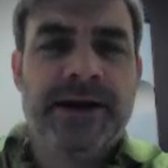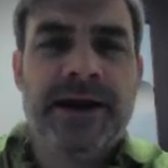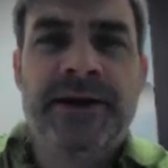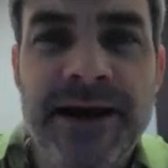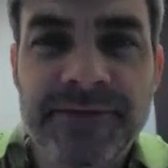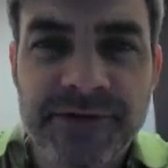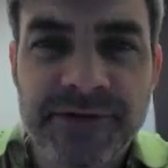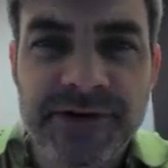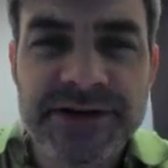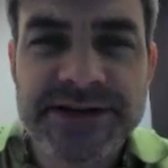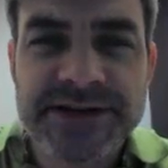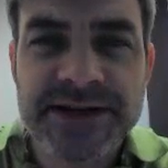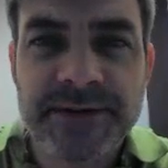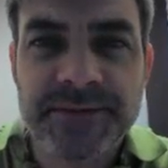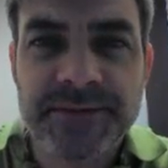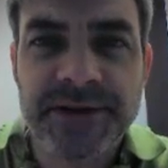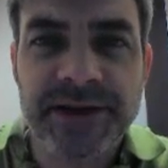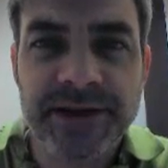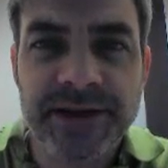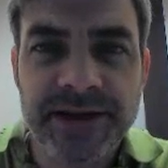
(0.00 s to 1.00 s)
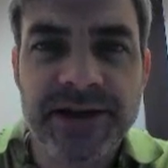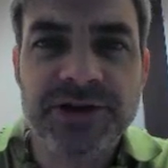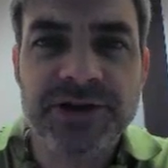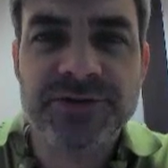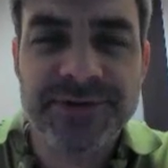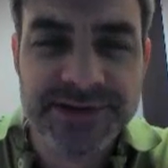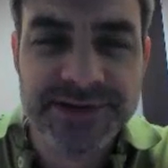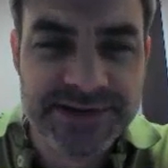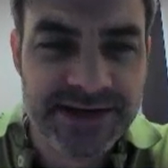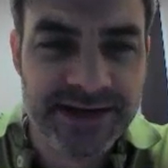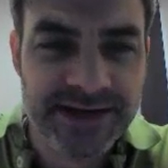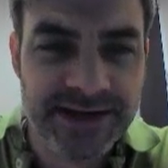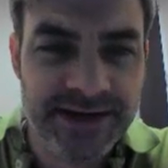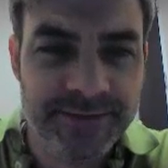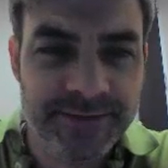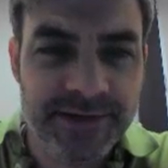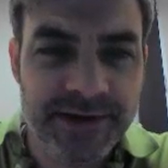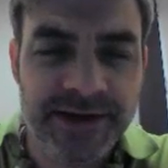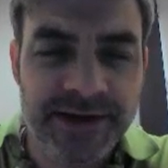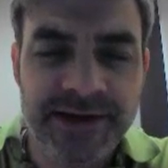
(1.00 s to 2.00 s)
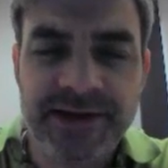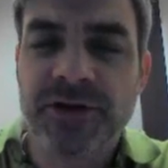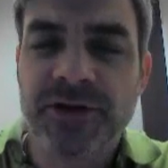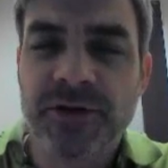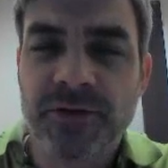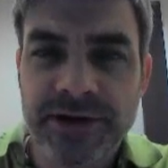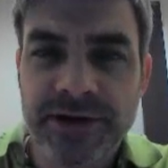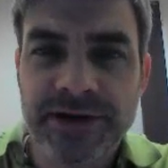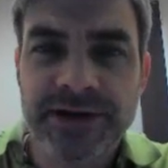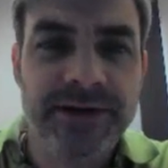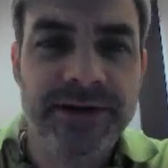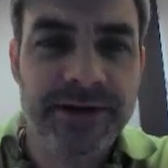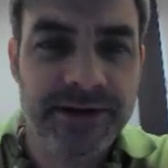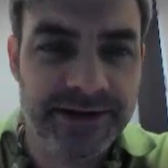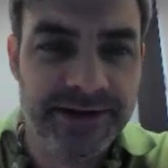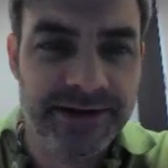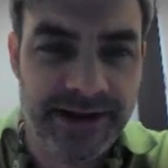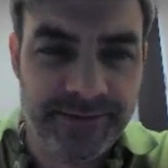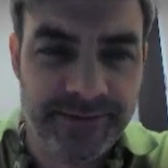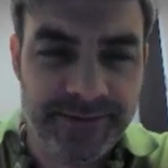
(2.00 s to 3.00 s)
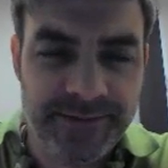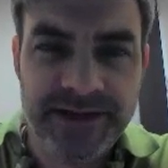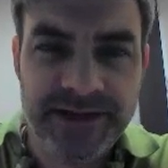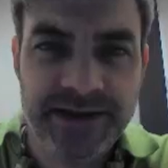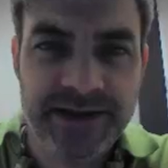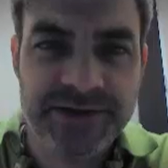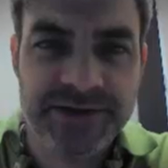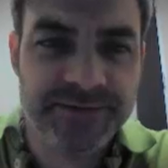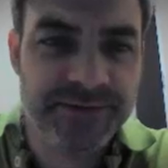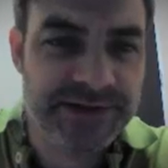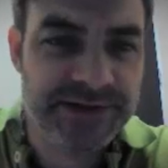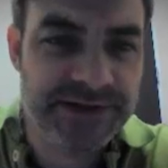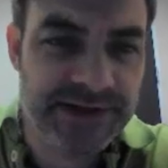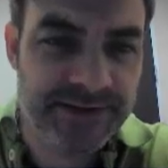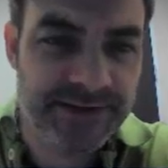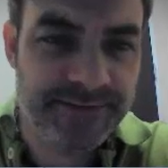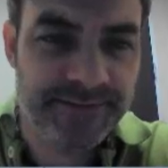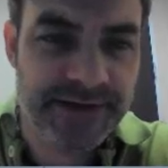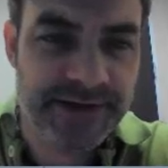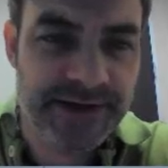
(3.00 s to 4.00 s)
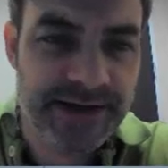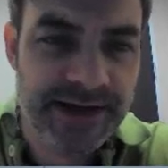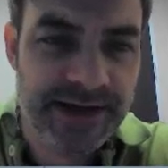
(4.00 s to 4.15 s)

After I set up the engagement type, I can go in, name the engagement type,